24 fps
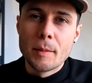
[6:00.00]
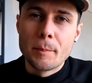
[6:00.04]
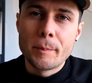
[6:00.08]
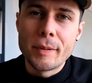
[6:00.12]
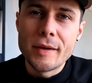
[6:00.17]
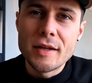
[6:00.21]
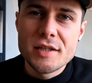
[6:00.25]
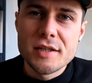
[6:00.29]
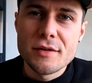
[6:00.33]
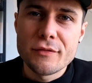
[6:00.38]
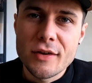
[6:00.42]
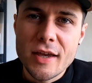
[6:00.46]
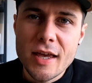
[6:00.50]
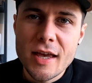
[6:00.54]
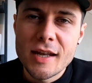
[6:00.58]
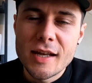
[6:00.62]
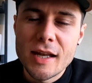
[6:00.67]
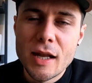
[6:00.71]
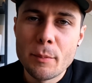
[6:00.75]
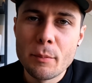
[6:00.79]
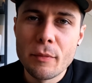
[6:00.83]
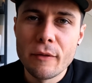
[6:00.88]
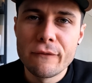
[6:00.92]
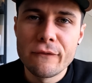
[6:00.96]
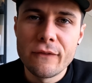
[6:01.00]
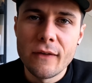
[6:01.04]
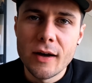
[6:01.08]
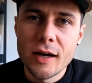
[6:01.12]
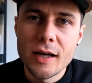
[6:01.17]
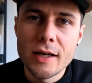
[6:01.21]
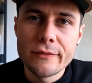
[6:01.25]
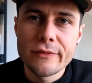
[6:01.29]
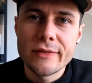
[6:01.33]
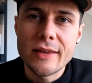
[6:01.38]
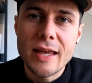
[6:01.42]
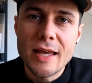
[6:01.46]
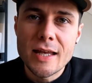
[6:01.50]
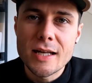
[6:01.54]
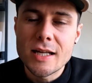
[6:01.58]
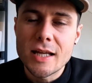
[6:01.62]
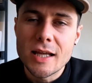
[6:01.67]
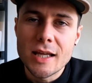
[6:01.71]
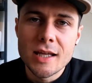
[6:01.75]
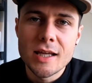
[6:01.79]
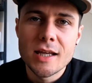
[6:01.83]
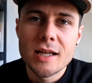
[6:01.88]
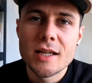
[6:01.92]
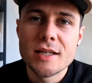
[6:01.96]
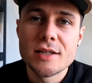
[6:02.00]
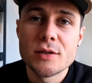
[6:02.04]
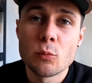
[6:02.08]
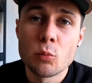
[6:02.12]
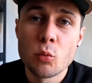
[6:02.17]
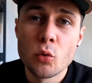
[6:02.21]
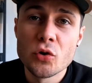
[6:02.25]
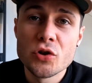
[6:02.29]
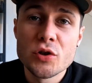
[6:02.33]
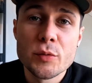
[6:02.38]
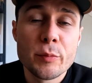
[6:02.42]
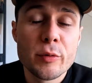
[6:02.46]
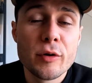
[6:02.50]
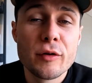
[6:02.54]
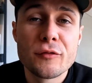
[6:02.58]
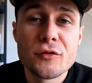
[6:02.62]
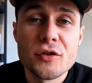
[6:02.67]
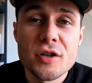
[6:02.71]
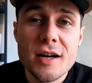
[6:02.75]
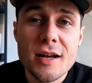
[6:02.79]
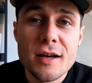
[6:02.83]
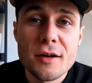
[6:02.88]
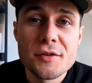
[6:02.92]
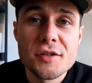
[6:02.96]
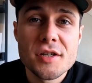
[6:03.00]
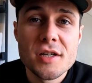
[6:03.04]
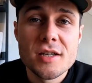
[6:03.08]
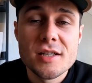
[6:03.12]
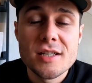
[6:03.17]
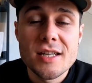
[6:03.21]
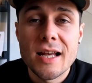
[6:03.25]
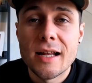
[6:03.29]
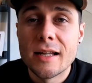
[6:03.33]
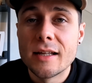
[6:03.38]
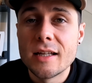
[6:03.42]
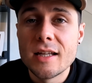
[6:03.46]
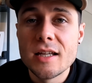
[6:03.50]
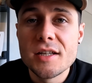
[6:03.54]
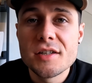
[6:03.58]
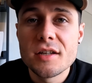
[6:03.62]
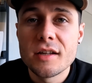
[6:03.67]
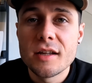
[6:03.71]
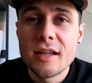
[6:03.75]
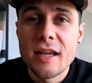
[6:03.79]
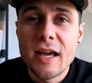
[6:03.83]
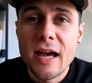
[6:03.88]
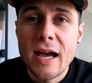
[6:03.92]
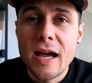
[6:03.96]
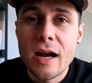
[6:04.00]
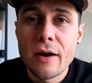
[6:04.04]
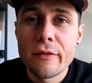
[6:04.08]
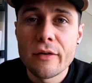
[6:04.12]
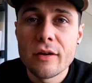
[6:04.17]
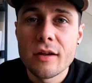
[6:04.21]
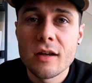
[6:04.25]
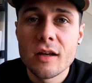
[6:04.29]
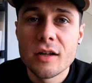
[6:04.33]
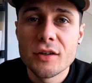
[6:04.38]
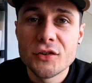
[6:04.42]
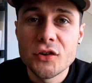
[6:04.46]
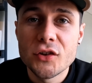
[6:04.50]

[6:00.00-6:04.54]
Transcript: Piece of kit number 5 then is waterproof trousers, and these are the Harrier